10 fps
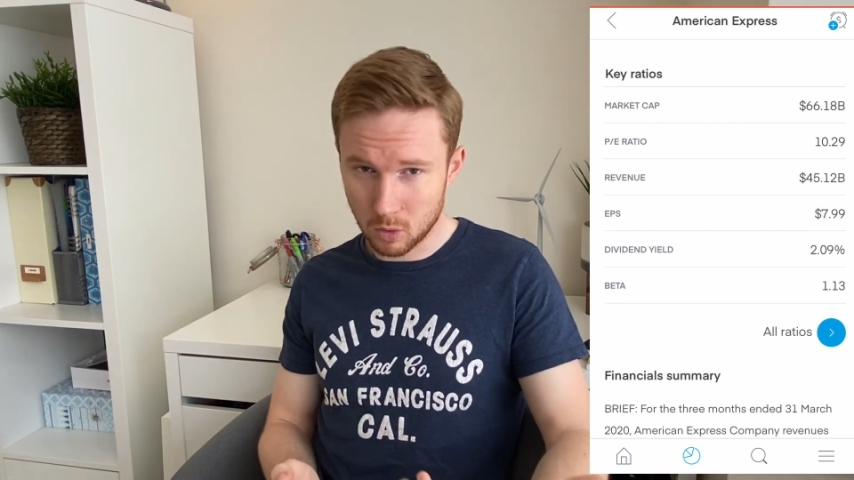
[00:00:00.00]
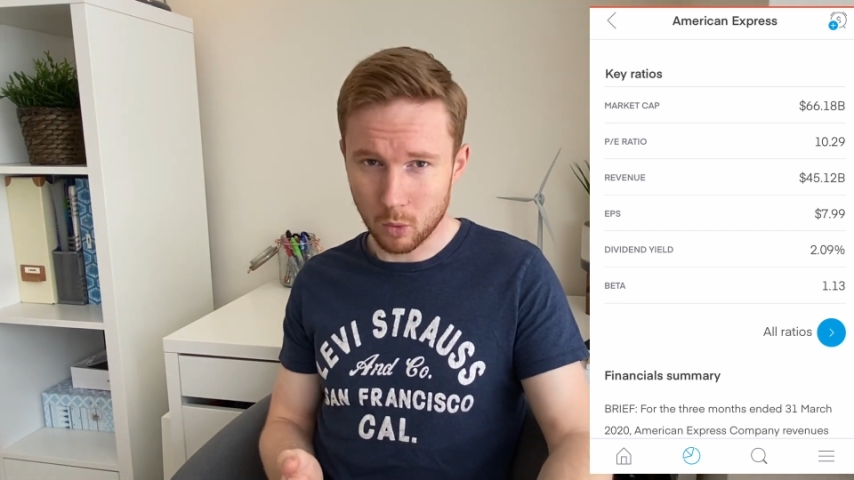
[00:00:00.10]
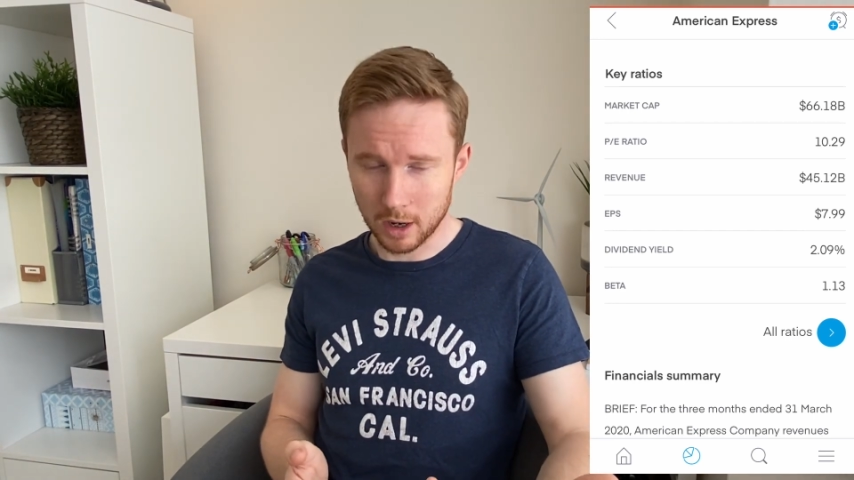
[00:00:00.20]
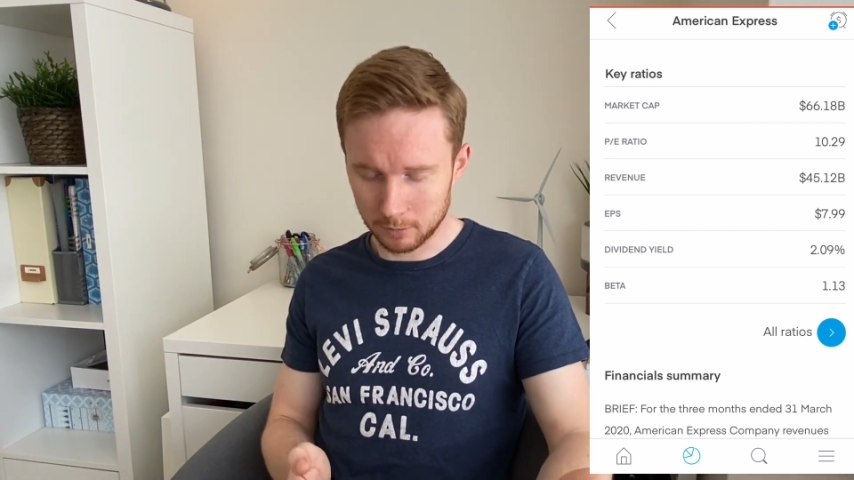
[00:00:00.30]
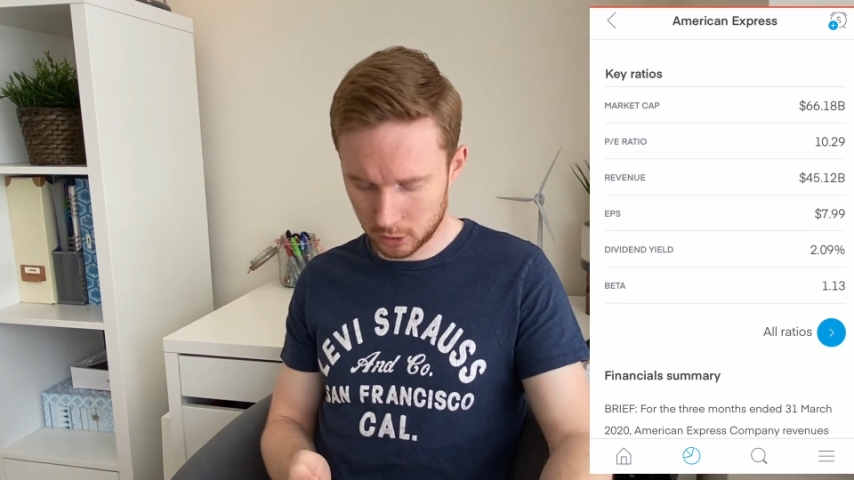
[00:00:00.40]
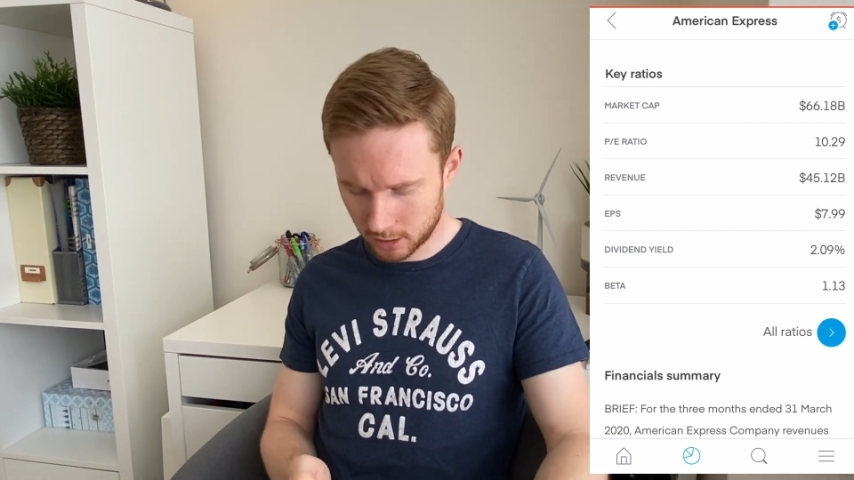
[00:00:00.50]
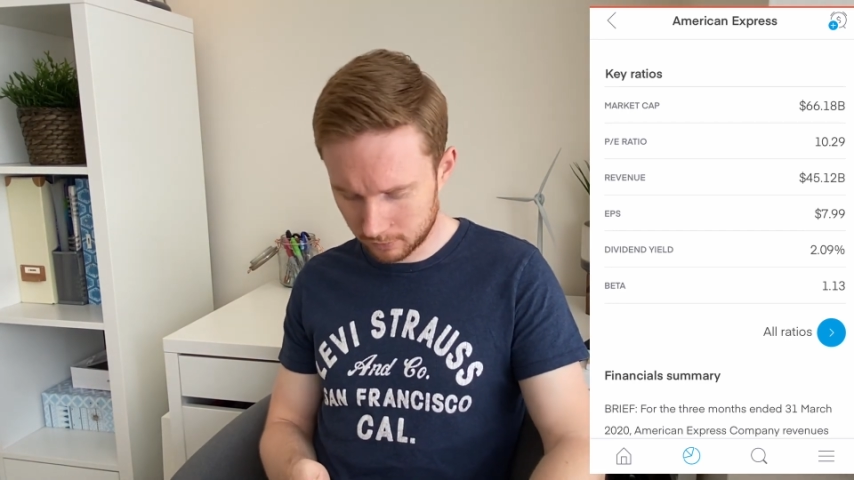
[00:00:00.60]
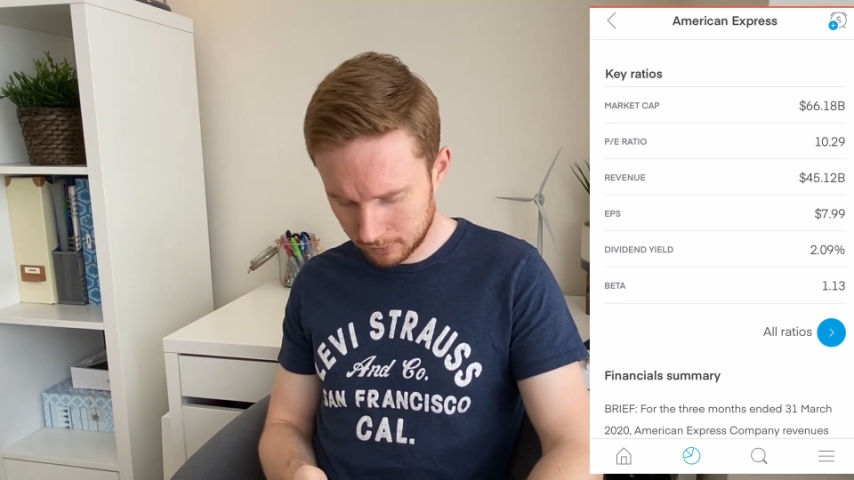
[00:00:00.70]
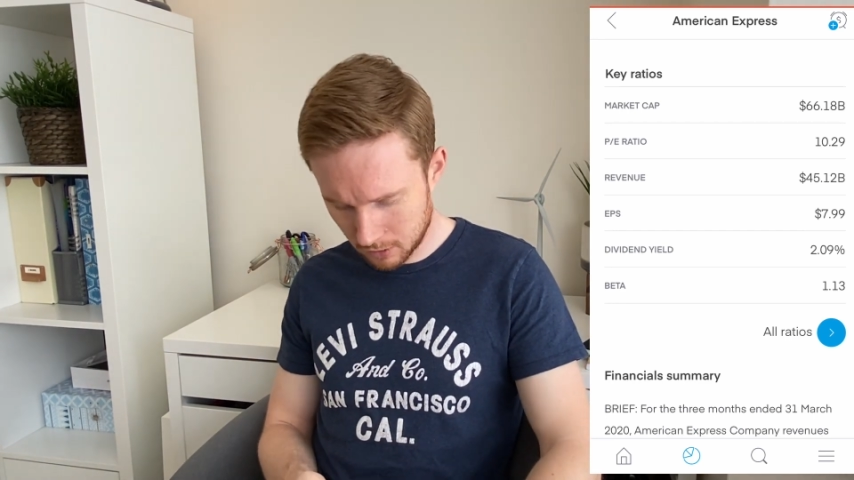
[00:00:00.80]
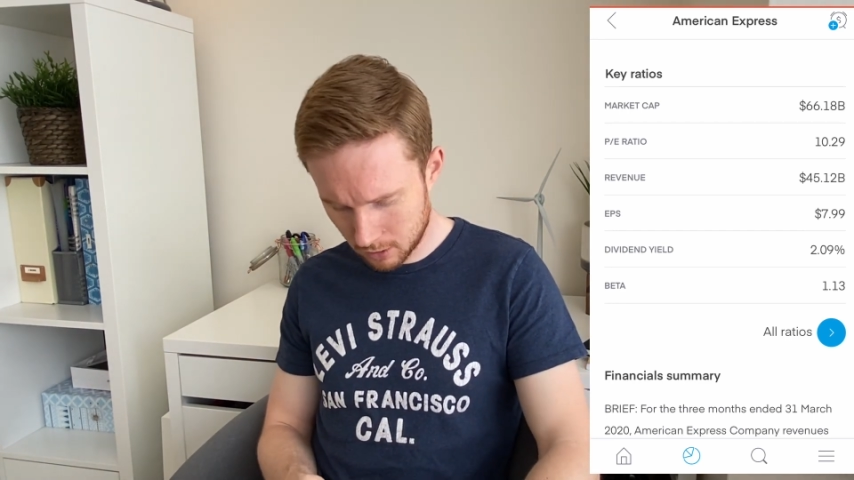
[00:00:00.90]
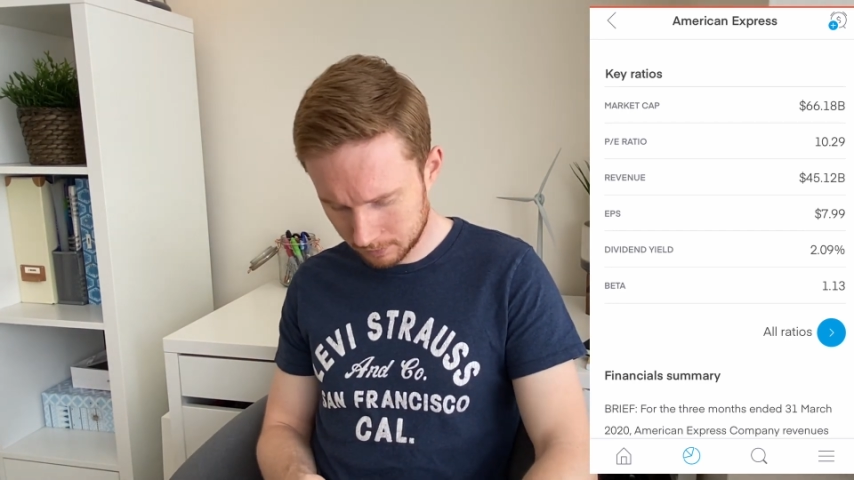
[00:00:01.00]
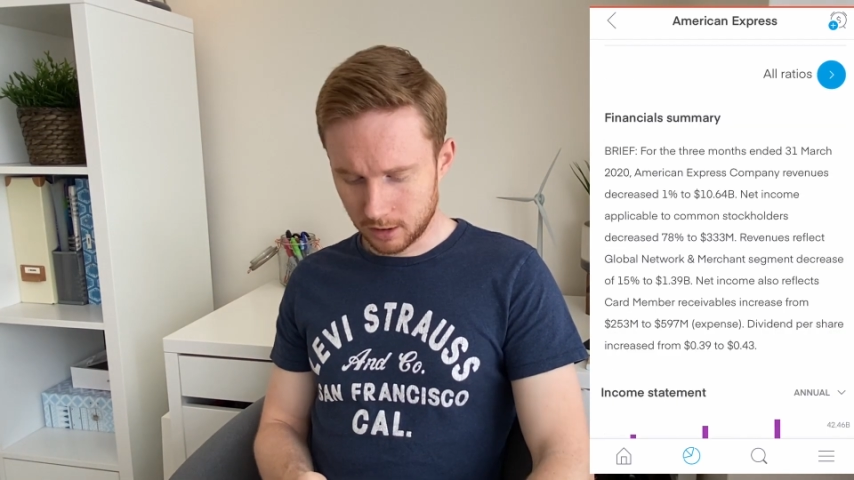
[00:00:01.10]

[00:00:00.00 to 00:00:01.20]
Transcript: what I'm looking for.